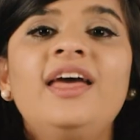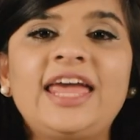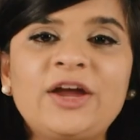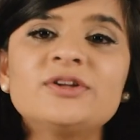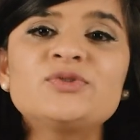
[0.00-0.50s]

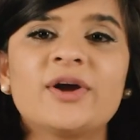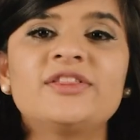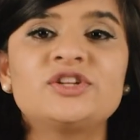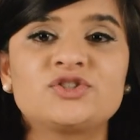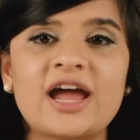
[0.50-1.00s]
Here's where
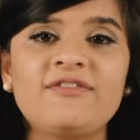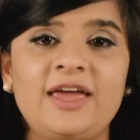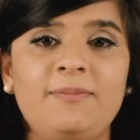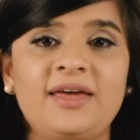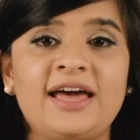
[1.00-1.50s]
the Drive
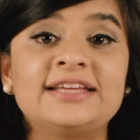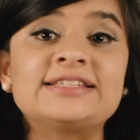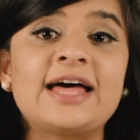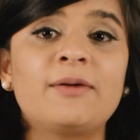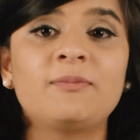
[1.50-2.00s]
API
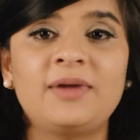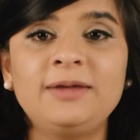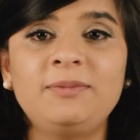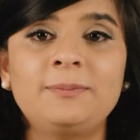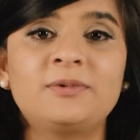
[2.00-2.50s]
has helped
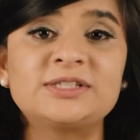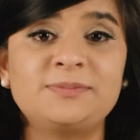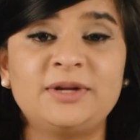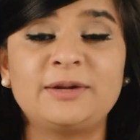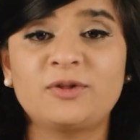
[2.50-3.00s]
many people
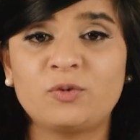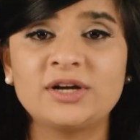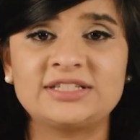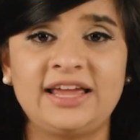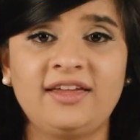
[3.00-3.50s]
speed up their
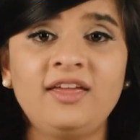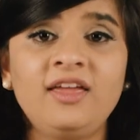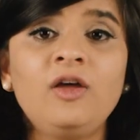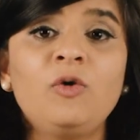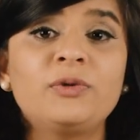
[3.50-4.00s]
workday.
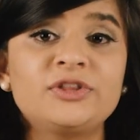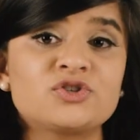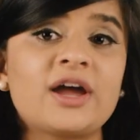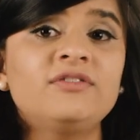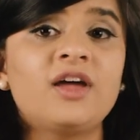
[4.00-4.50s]
With the
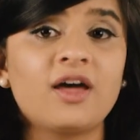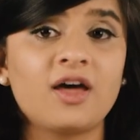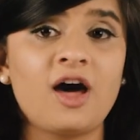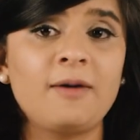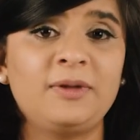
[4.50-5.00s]

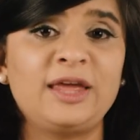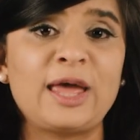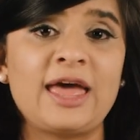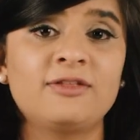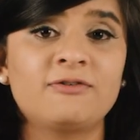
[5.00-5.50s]

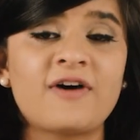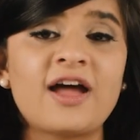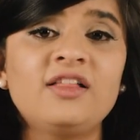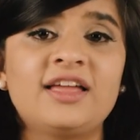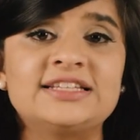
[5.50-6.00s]
Drive.copy and the
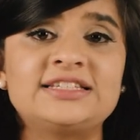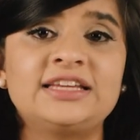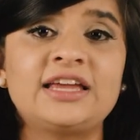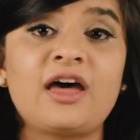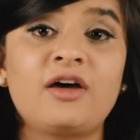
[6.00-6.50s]
file
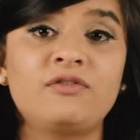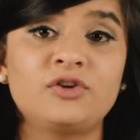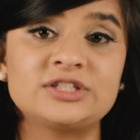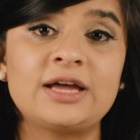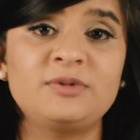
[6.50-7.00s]
ID of
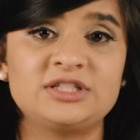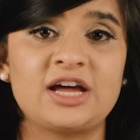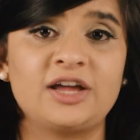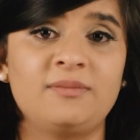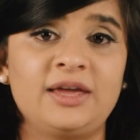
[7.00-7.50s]
your template
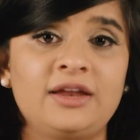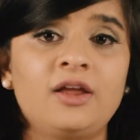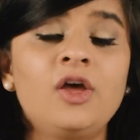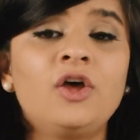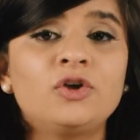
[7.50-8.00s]
document,
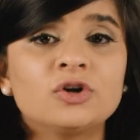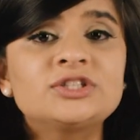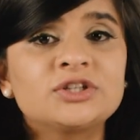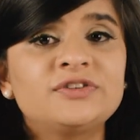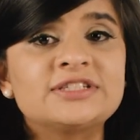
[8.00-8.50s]
your
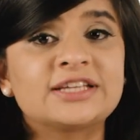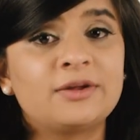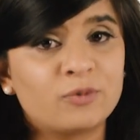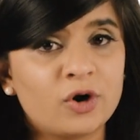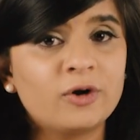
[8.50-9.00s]
service
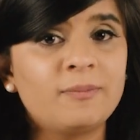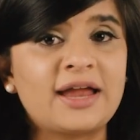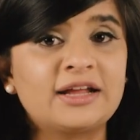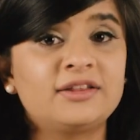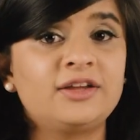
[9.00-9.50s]
can
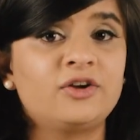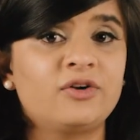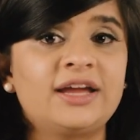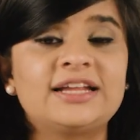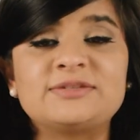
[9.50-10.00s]
programmatically
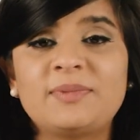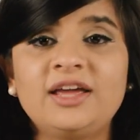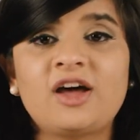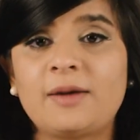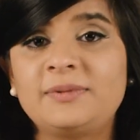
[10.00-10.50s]
create as
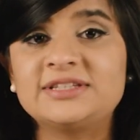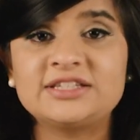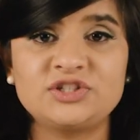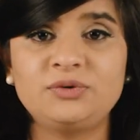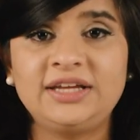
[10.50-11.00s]
many copies
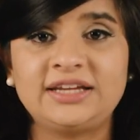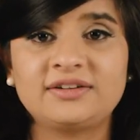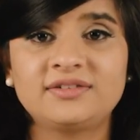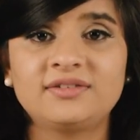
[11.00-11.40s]
as you need.